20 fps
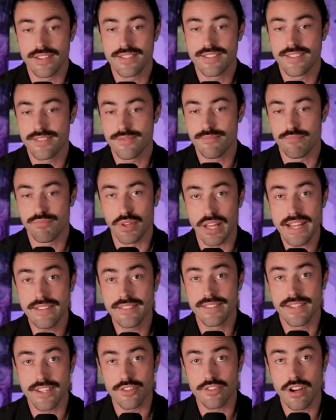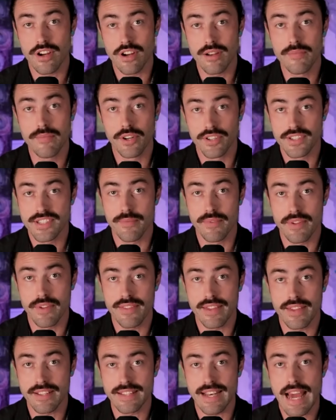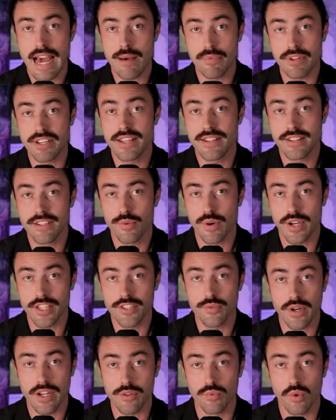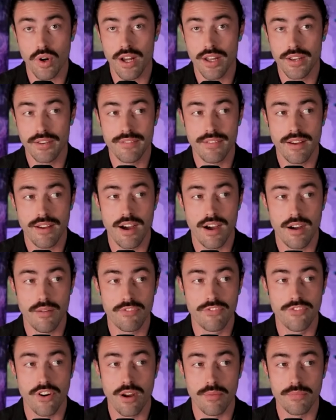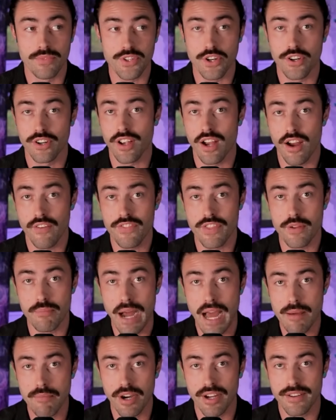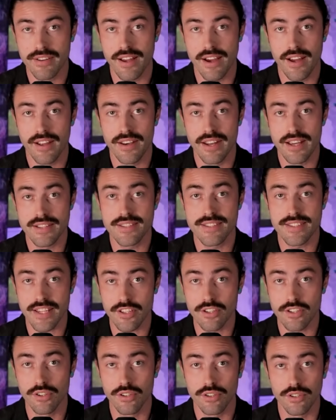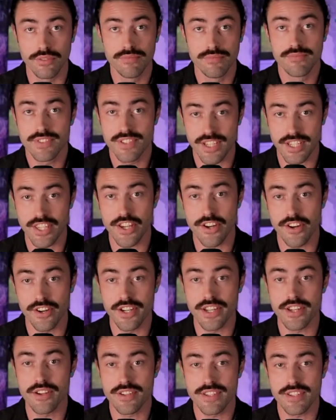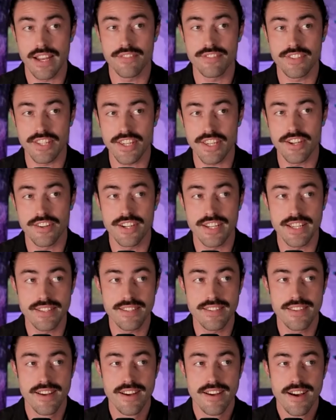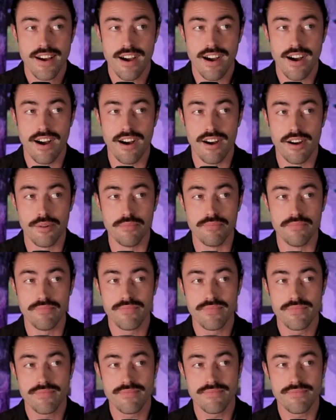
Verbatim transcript: it's blatantly criminal some of the things that happened in 2021 um, from turning off the buy button on a single security or set of securities um,